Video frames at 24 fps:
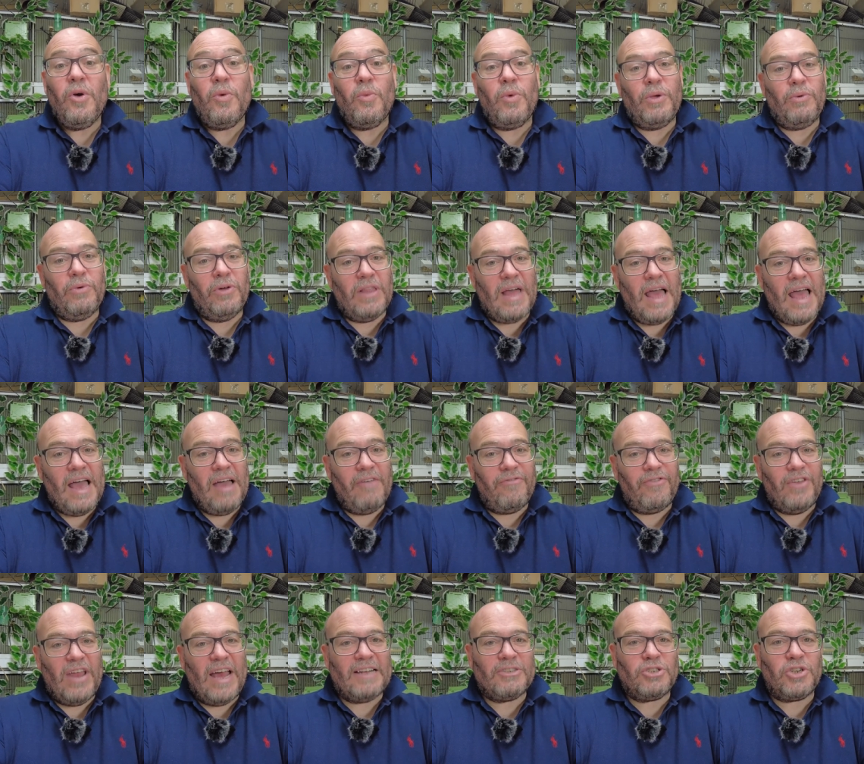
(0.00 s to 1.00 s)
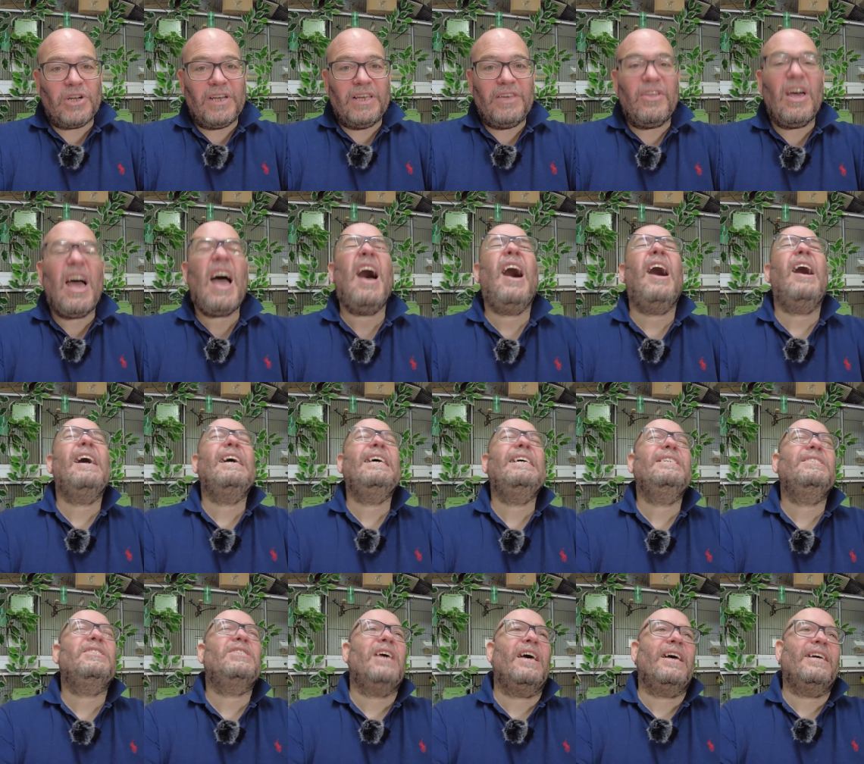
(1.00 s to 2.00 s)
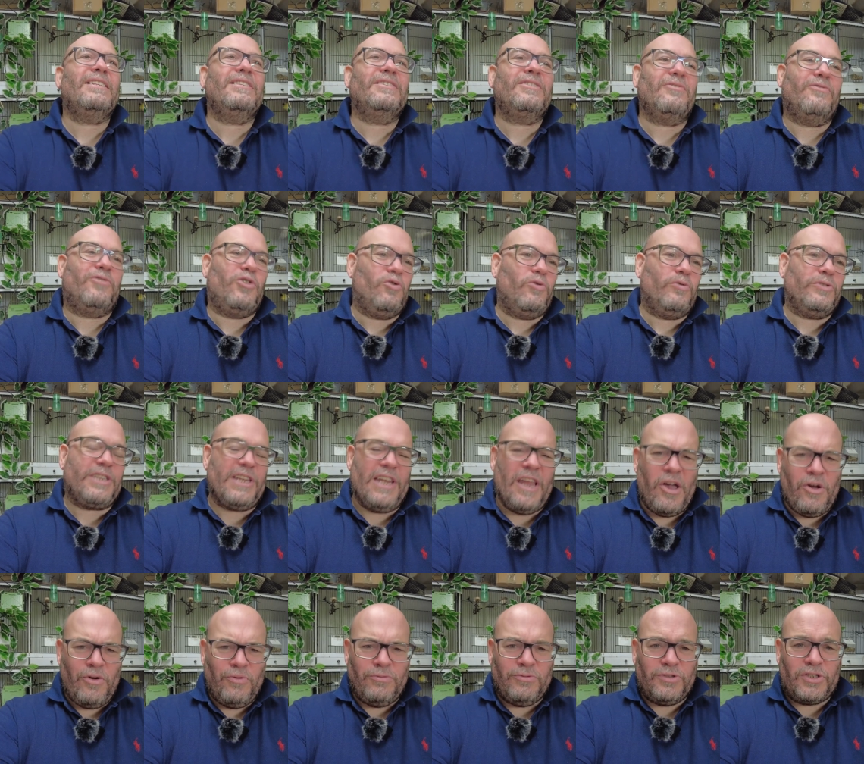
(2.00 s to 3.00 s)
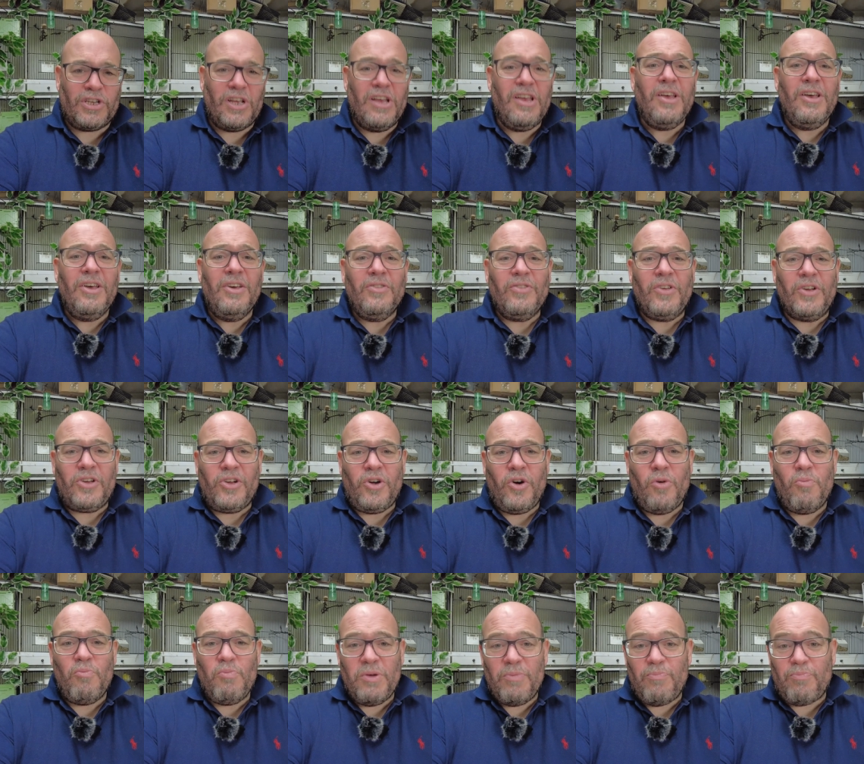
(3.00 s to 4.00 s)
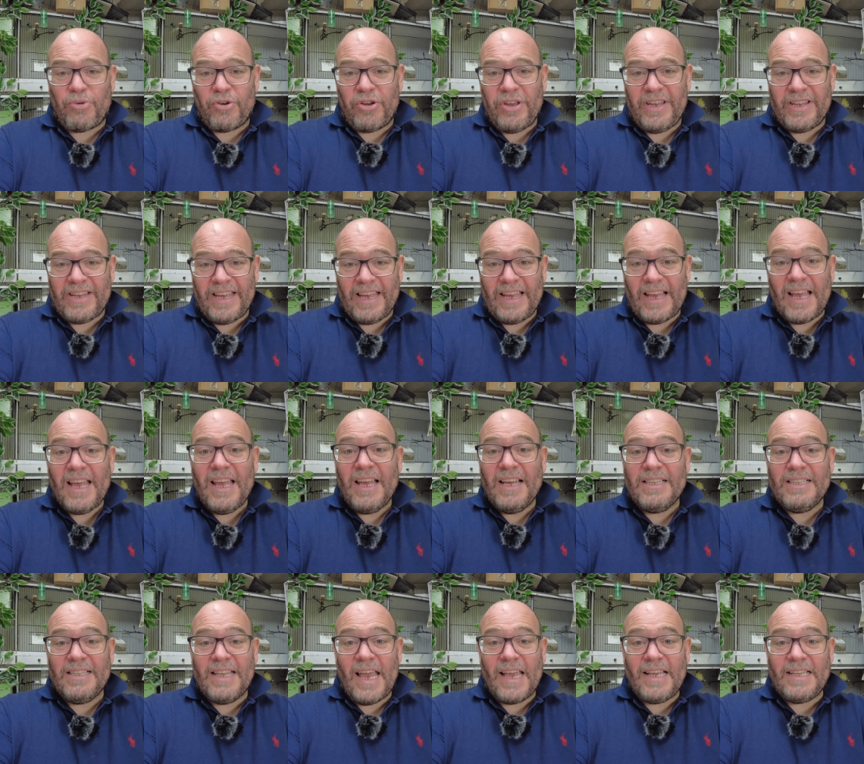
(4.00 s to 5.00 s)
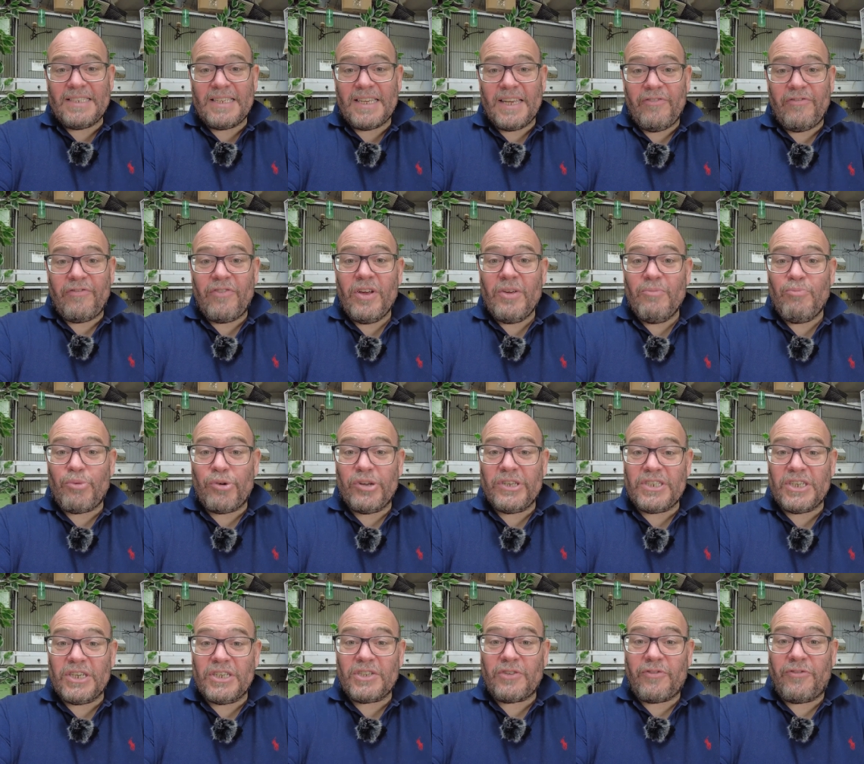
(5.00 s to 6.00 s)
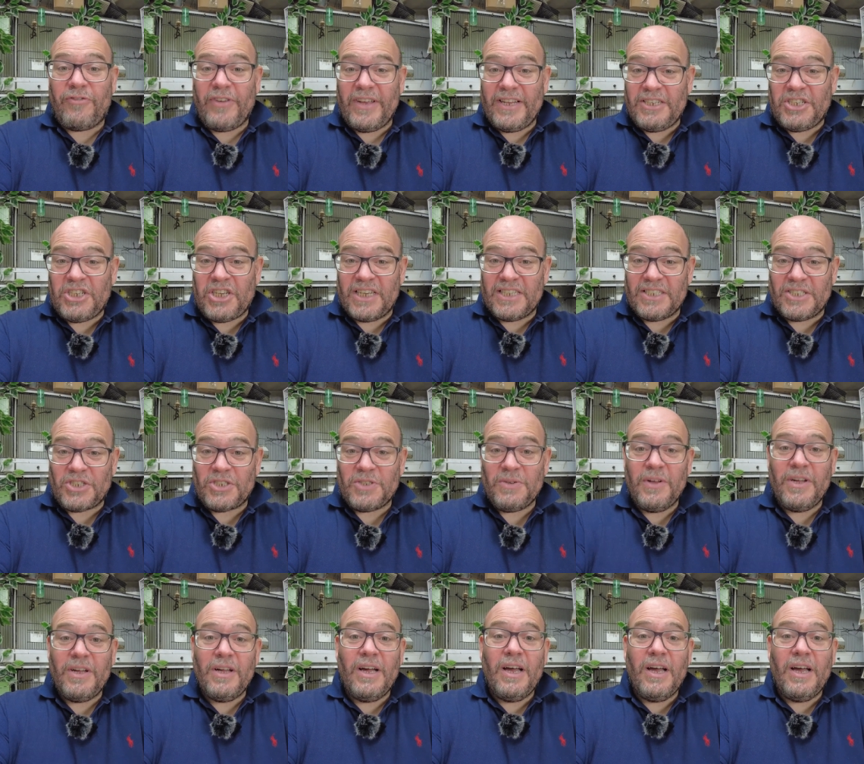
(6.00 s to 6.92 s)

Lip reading: we will have naturally the highs and of course lows that come with breeding native British finches.